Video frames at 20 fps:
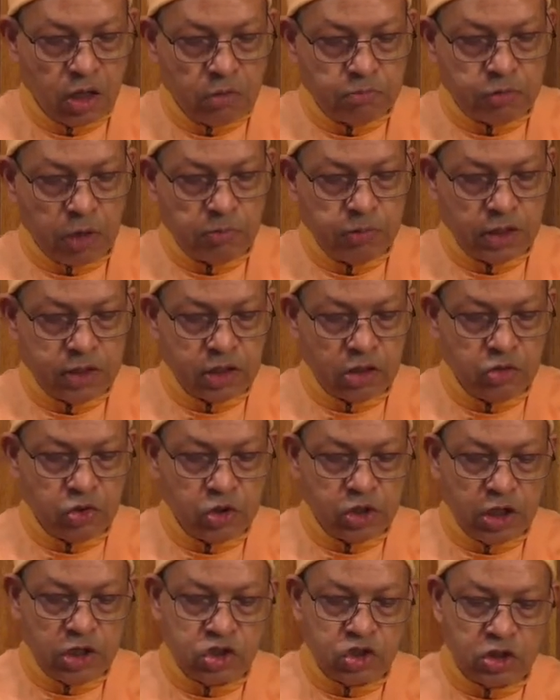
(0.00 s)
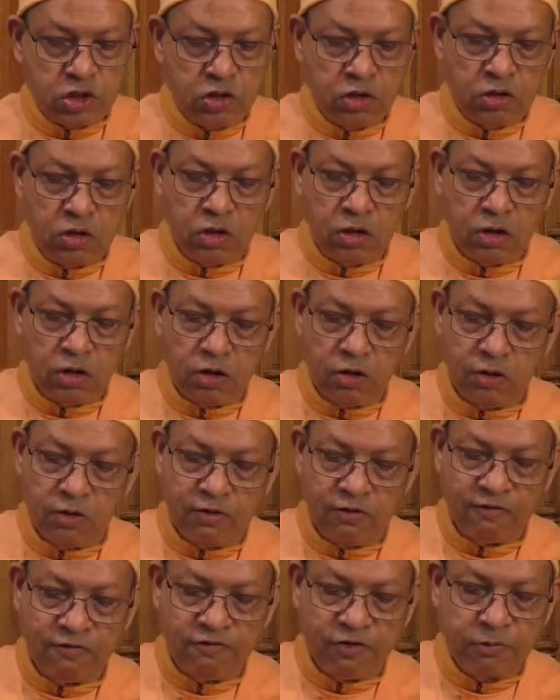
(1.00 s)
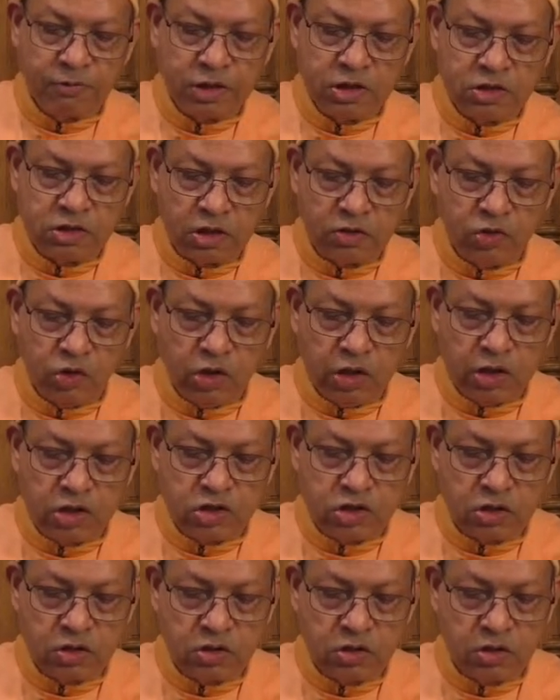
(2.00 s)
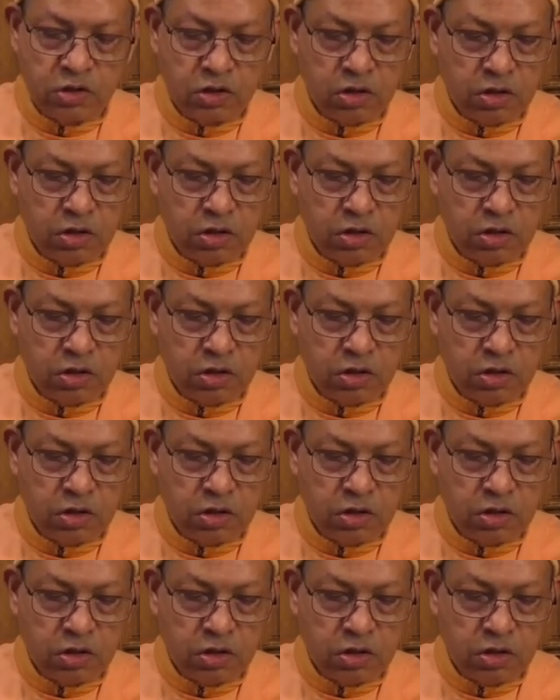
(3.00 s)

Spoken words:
public education, women's education,